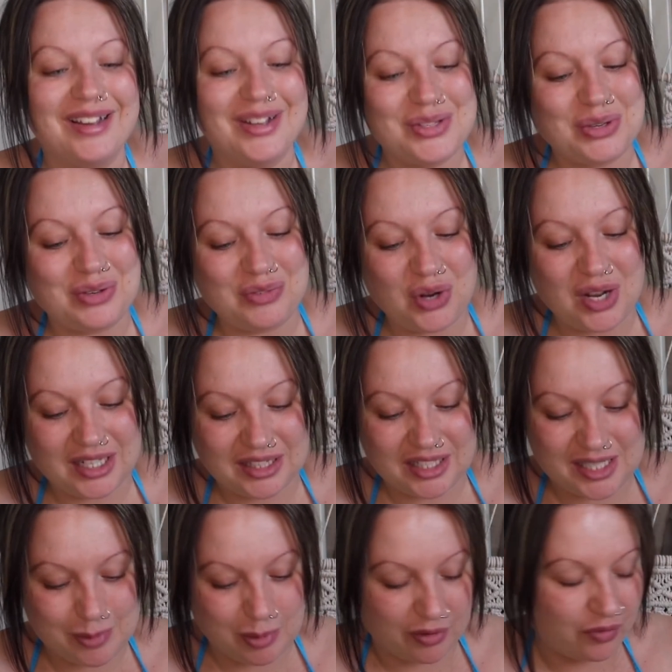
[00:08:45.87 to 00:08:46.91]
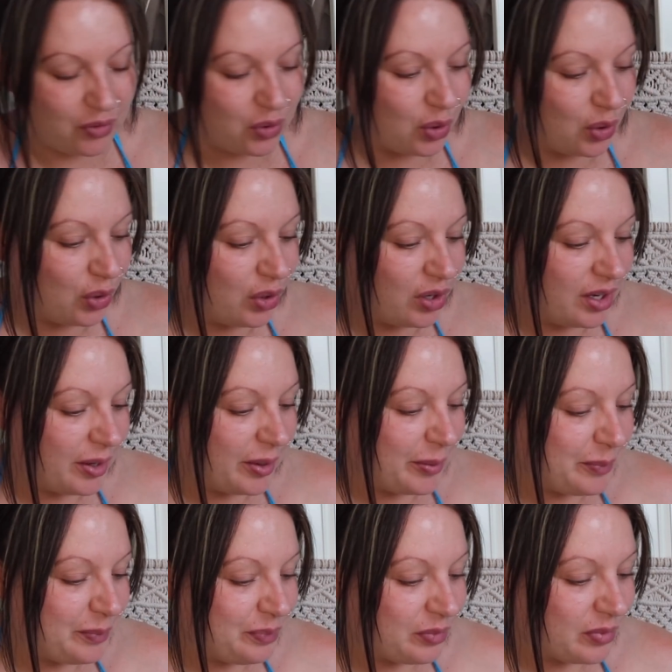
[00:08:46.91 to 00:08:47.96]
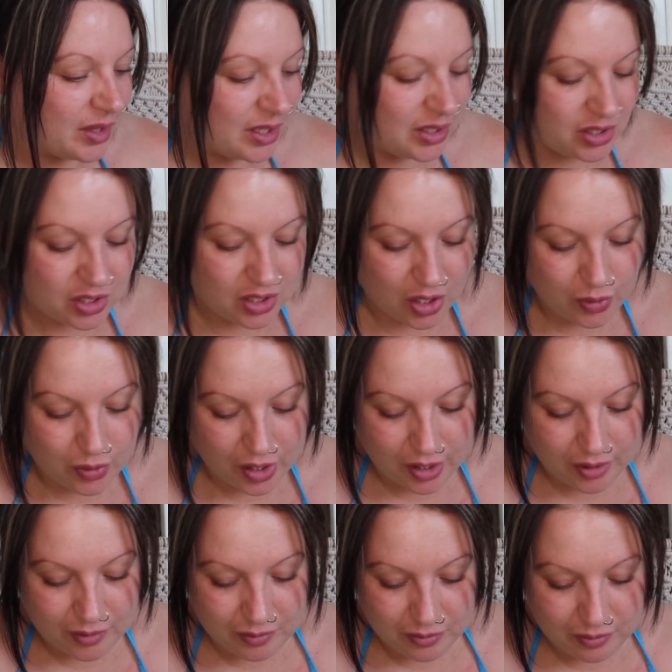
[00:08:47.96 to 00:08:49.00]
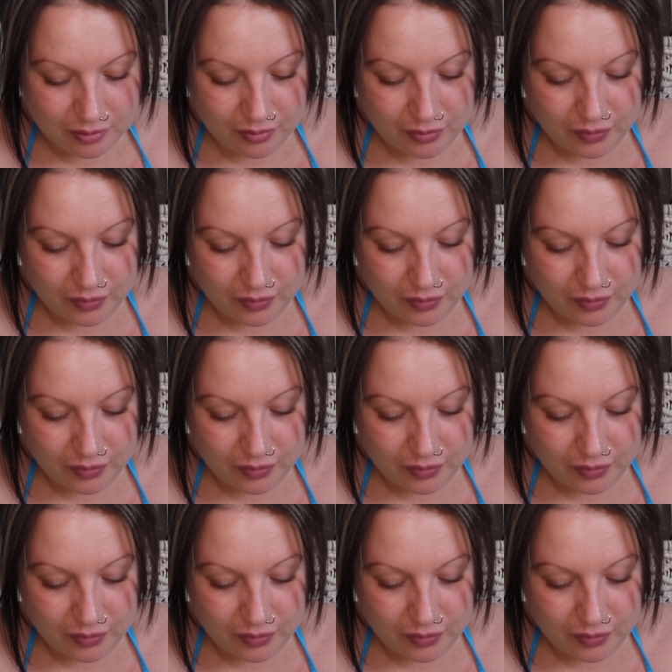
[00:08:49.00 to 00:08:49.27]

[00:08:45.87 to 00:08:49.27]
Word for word: So I've not had these before. So um,